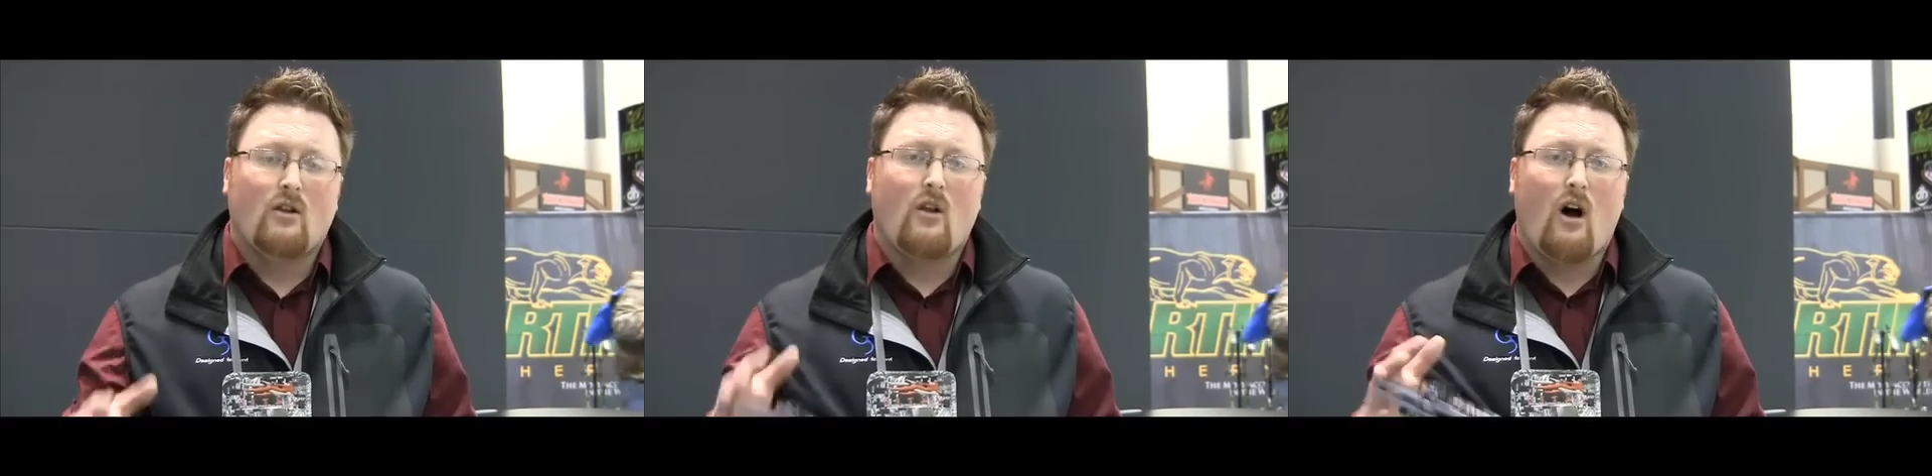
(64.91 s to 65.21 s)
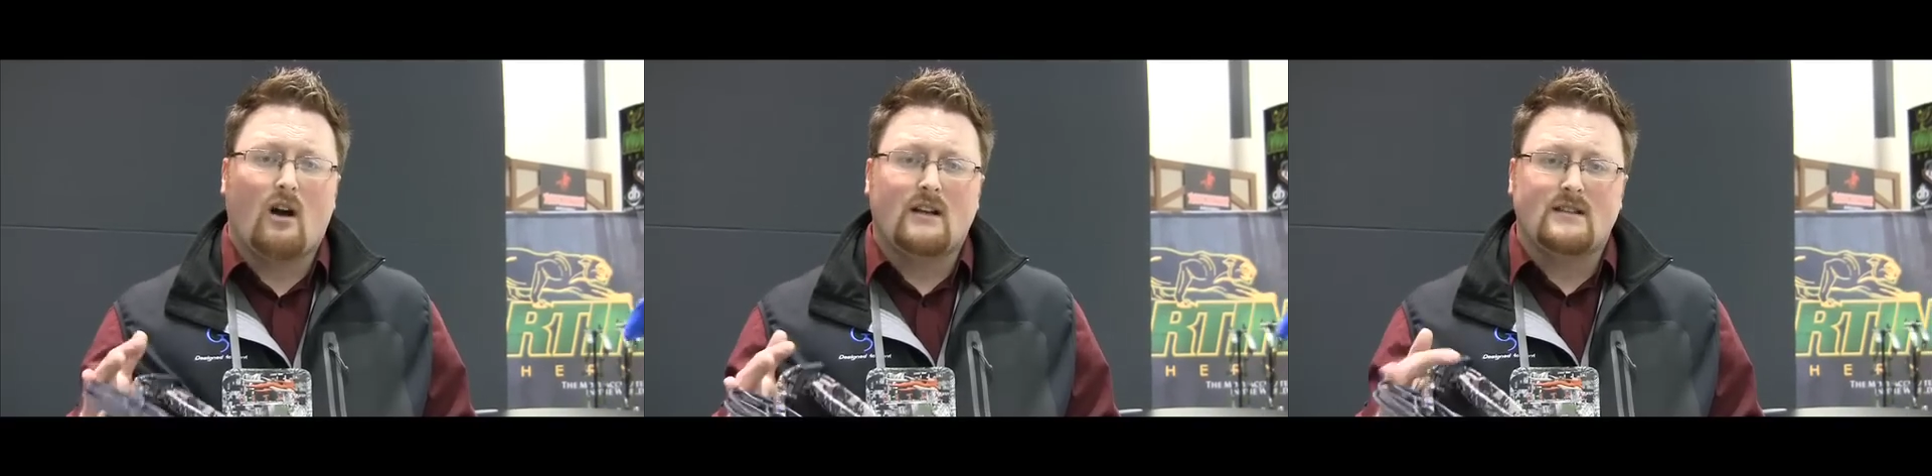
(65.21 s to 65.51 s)

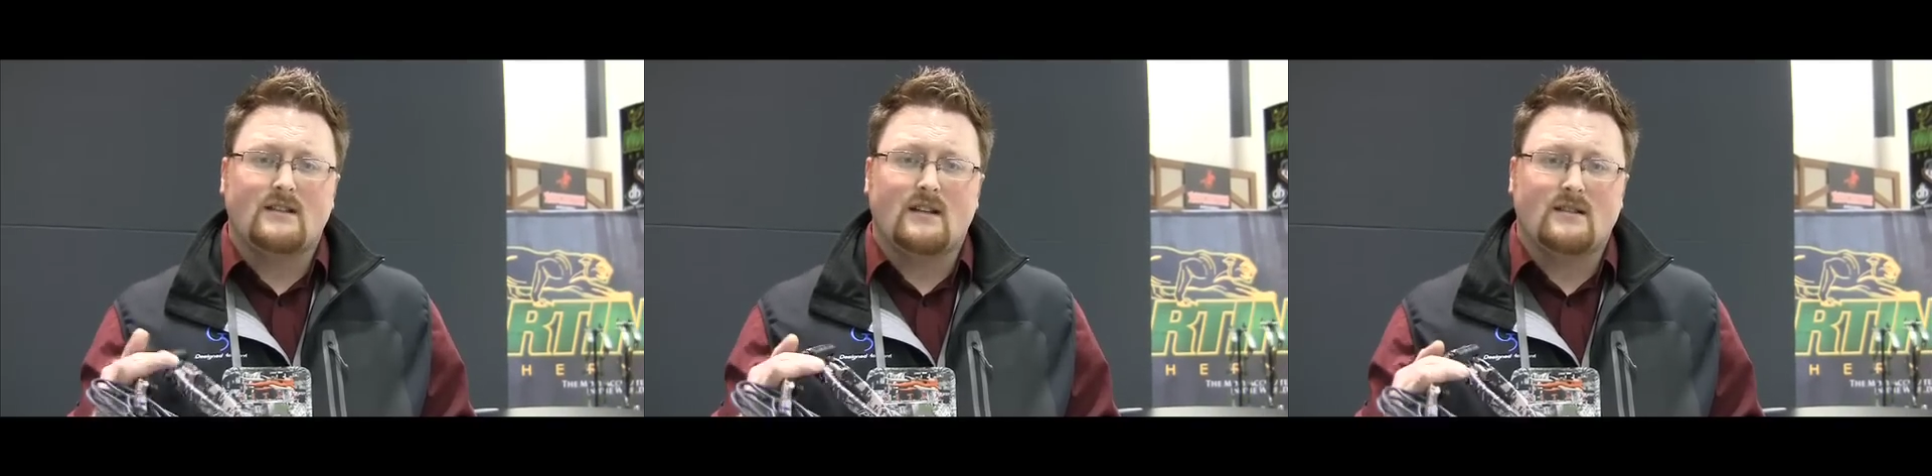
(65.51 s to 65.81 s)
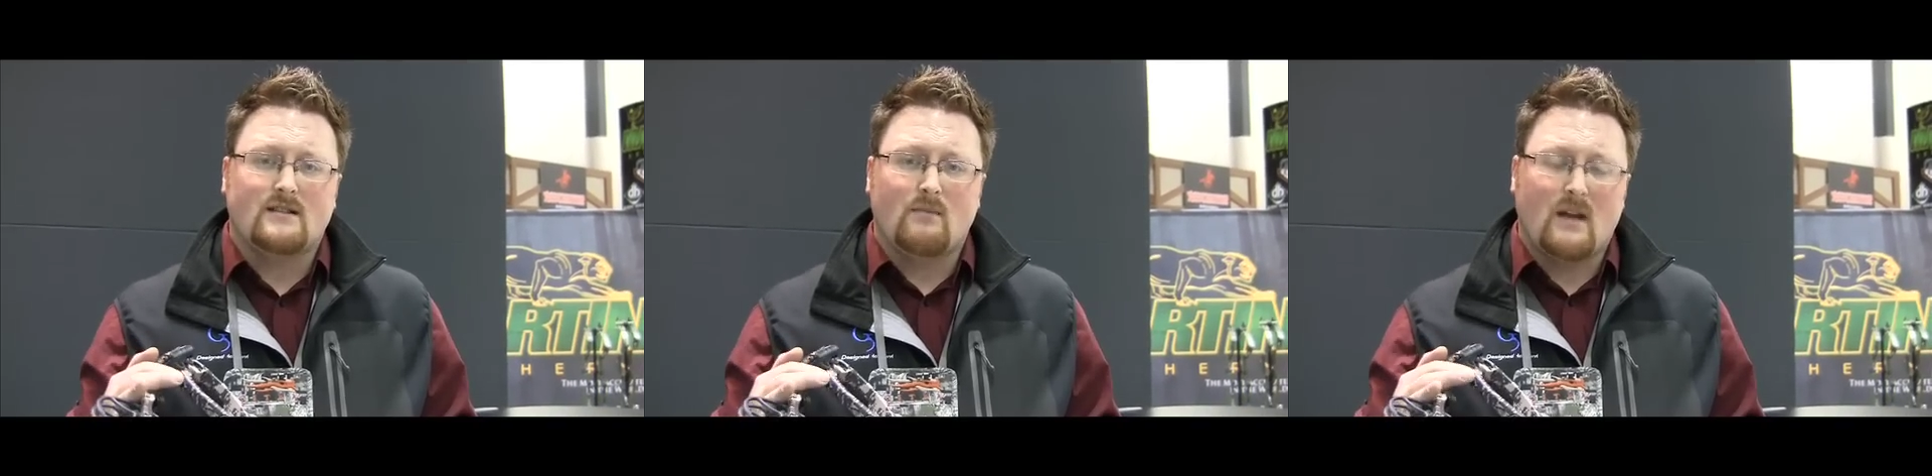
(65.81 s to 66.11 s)
Long
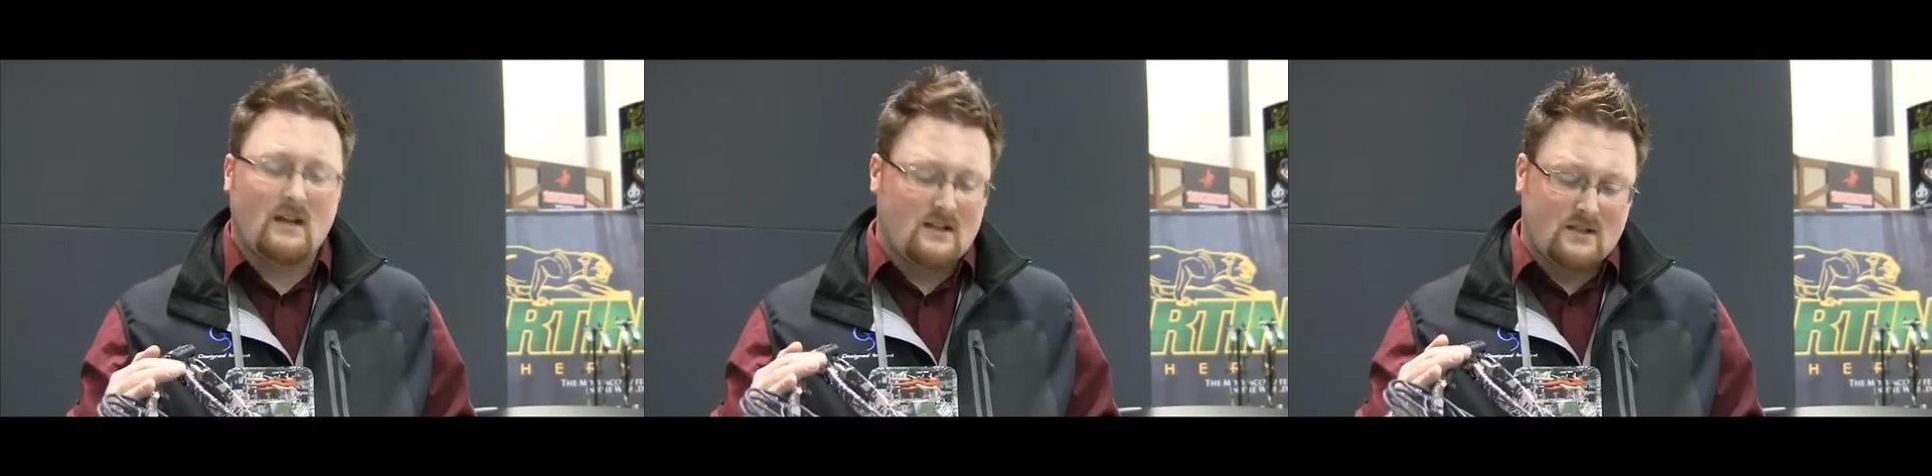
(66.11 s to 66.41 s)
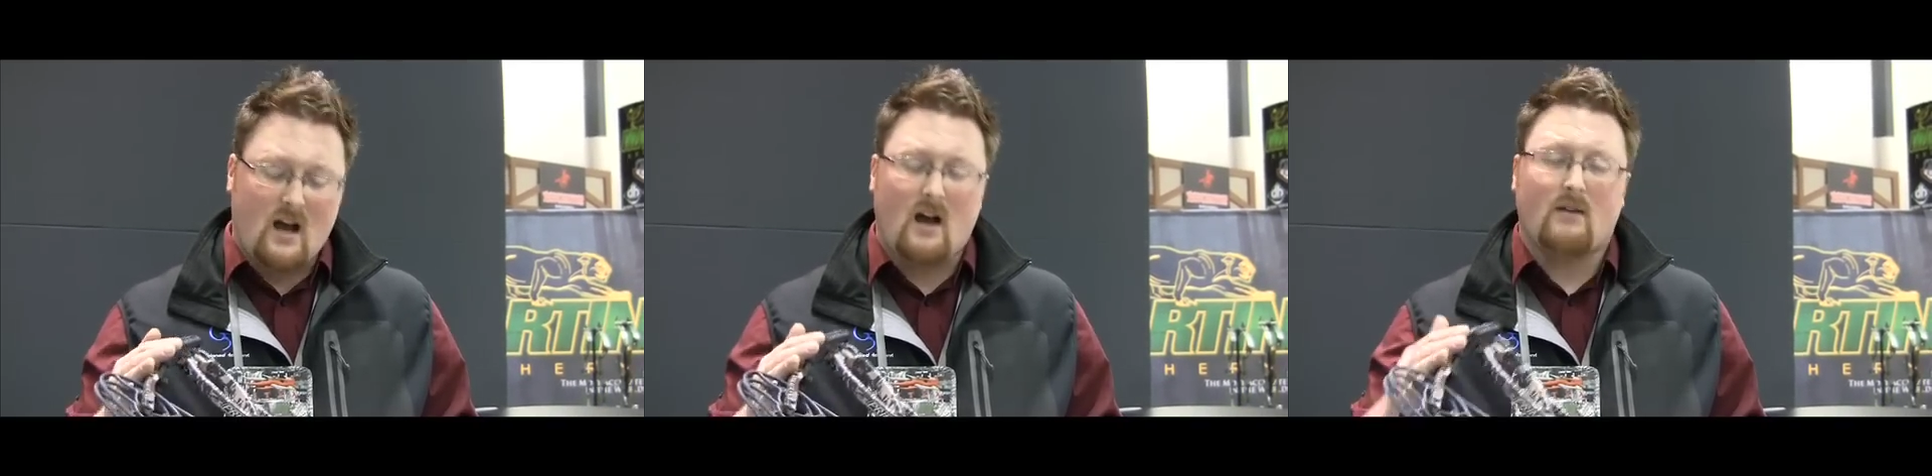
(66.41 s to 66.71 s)
distance
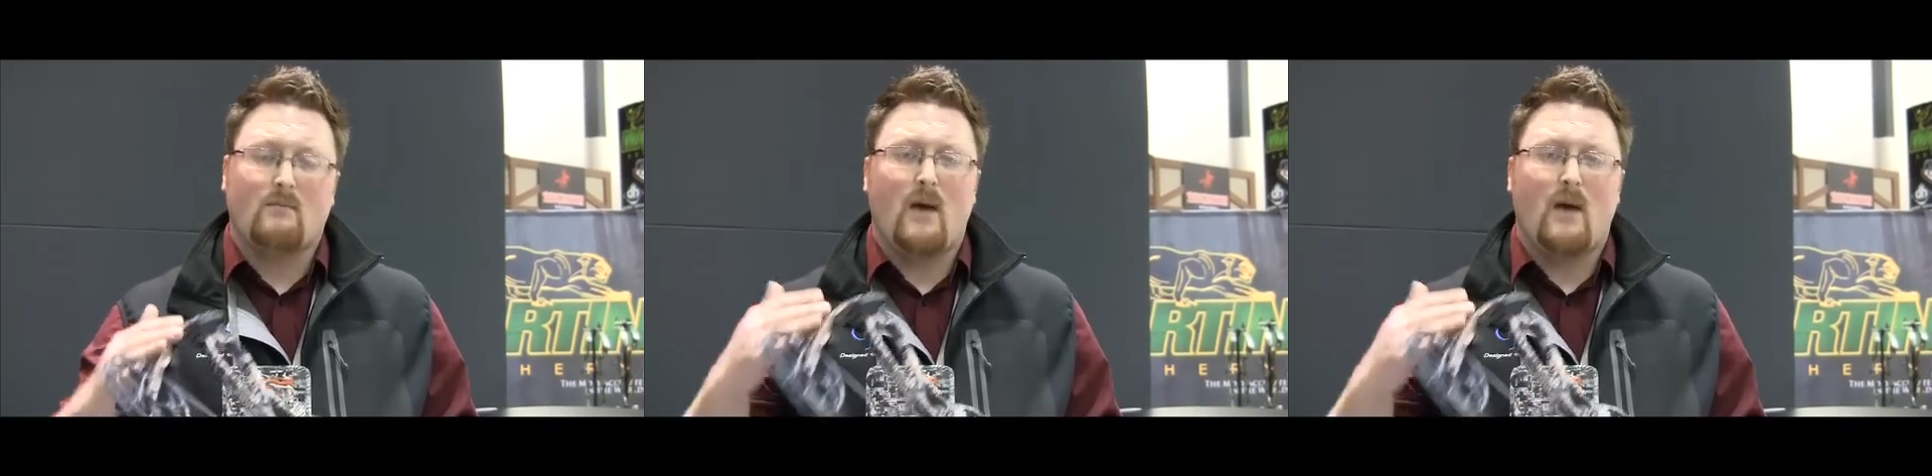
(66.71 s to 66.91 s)
means uh,